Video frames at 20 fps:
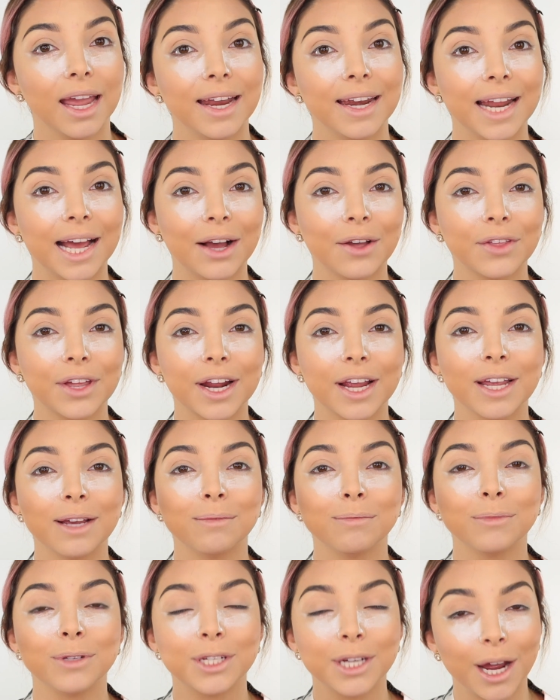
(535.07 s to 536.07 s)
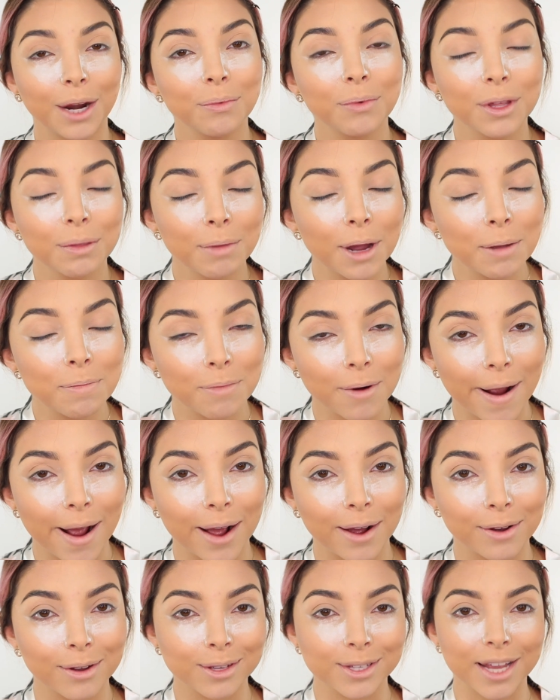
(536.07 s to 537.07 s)
Now that I am done with my
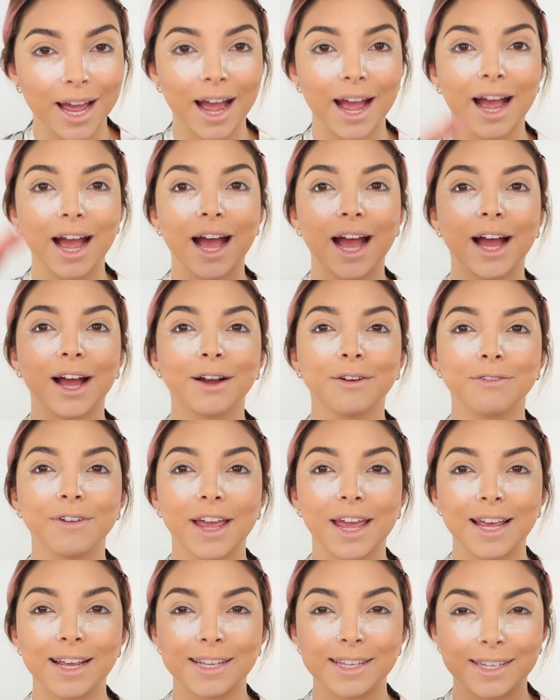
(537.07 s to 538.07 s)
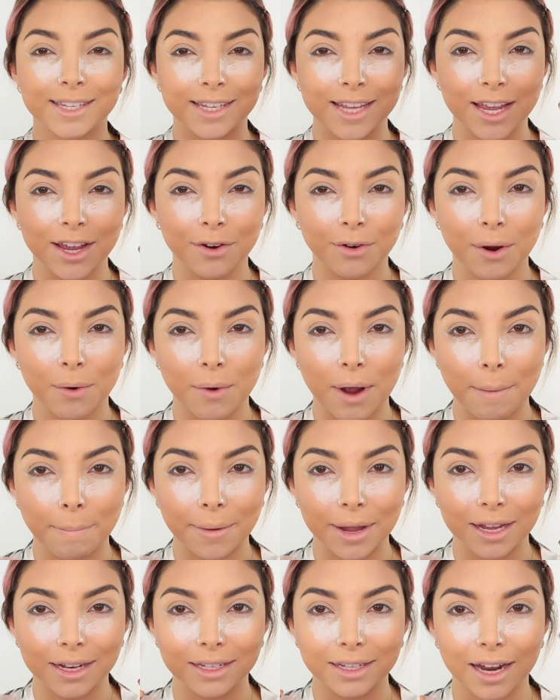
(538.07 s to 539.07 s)
brows, I have a secret
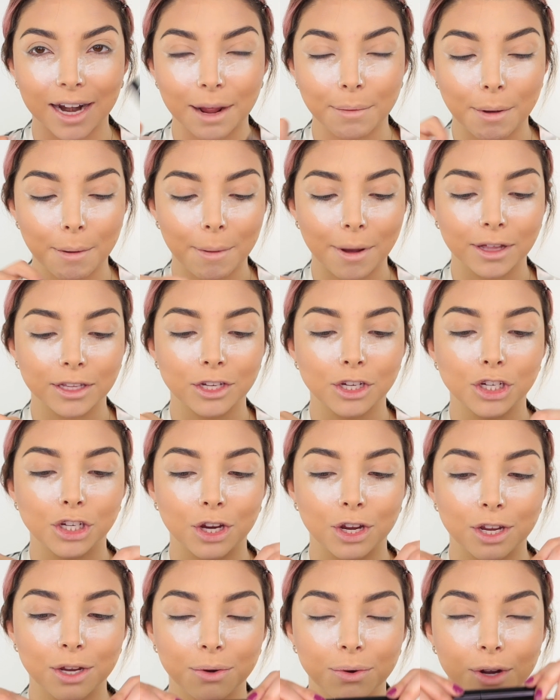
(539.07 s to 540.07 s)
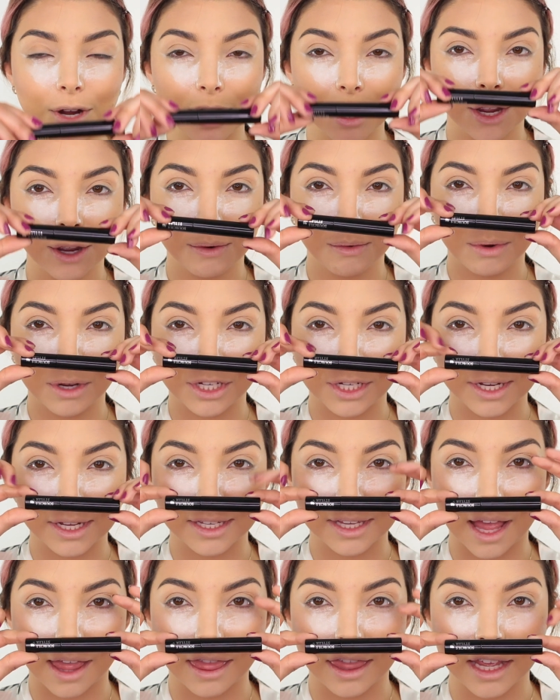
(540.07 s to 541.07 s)
weapon that I'm about to show you, which
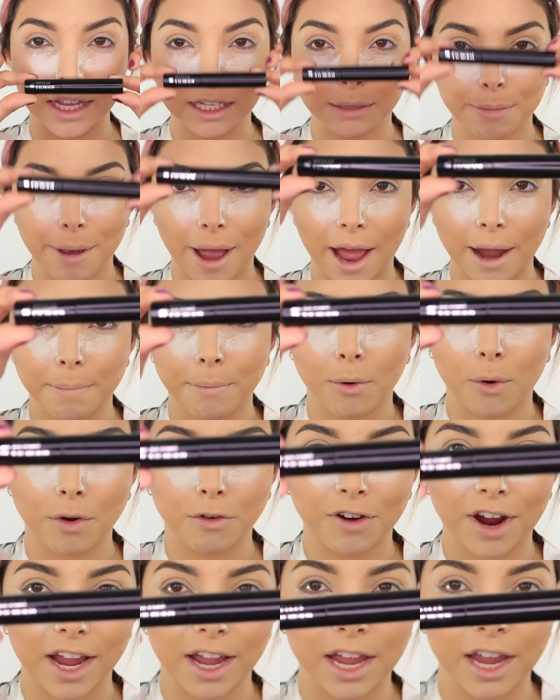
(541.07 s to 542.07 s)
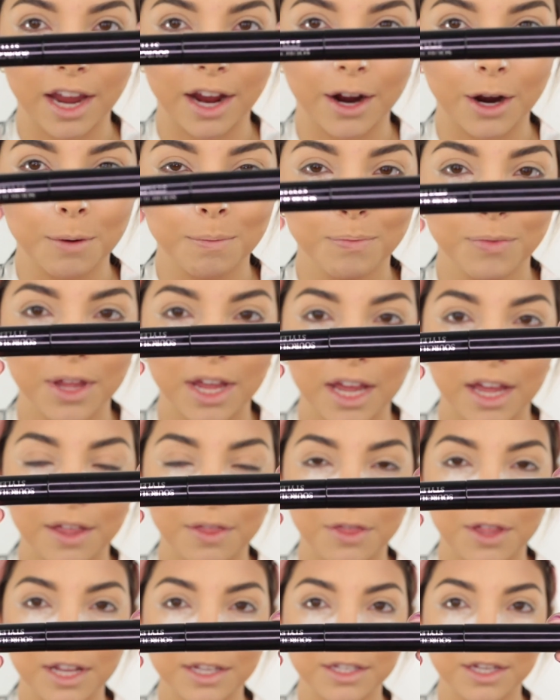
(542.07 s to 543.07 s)
is this bad boy right here.
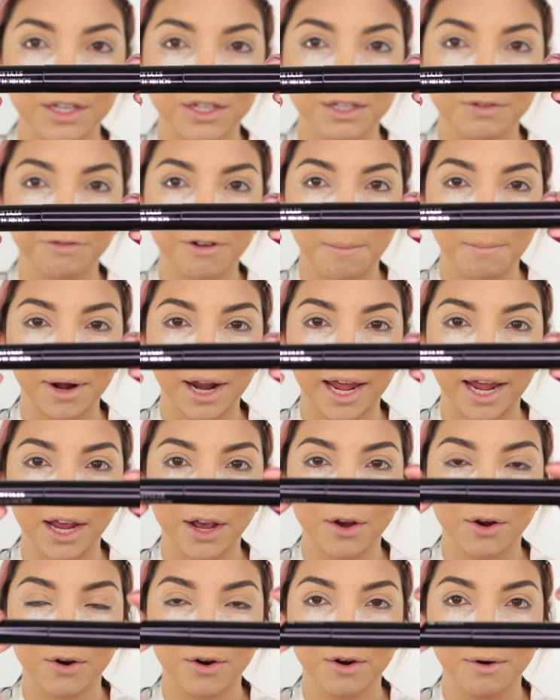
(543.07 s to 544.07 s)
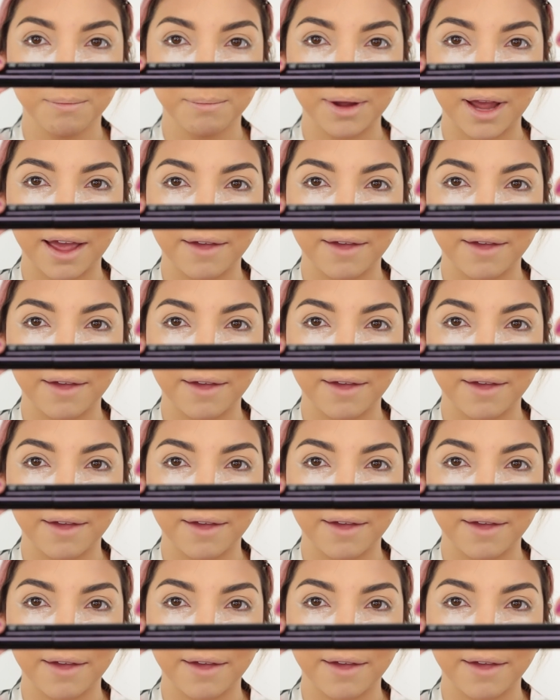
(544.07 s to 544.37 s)
This is from Lancome,